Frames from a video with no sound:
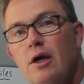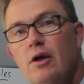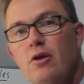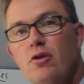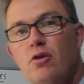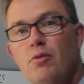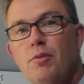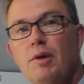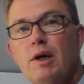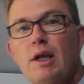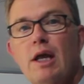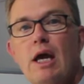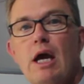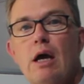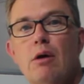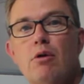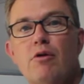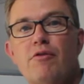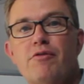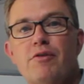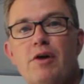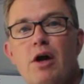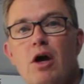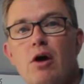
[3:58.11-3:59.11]
no matter
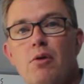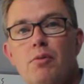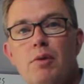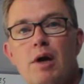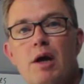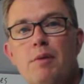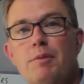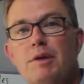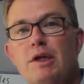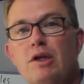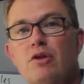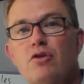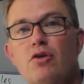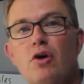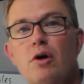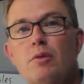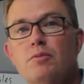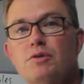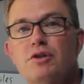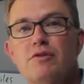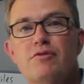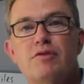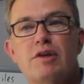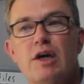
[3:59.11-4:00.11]
how many
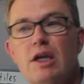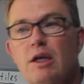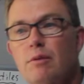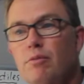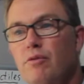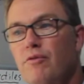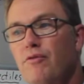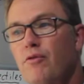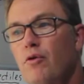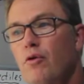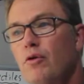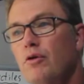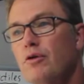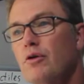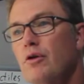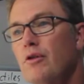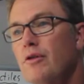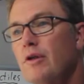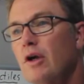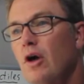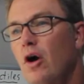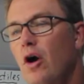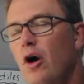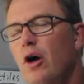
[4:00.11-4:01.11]
times you've done it before and you
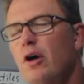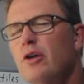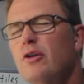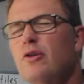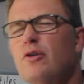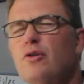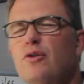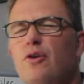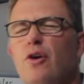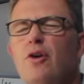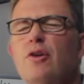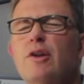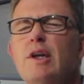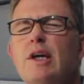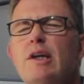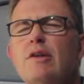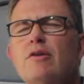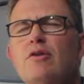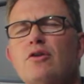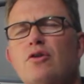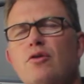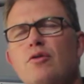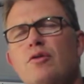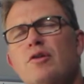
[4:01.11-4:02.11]
think, I do not need
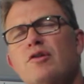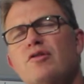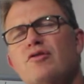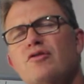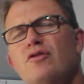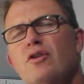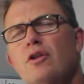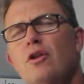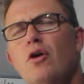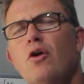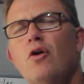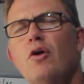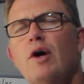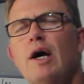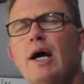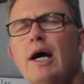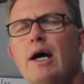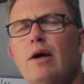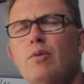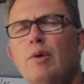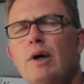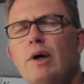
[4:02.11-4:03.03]
to do this the long hard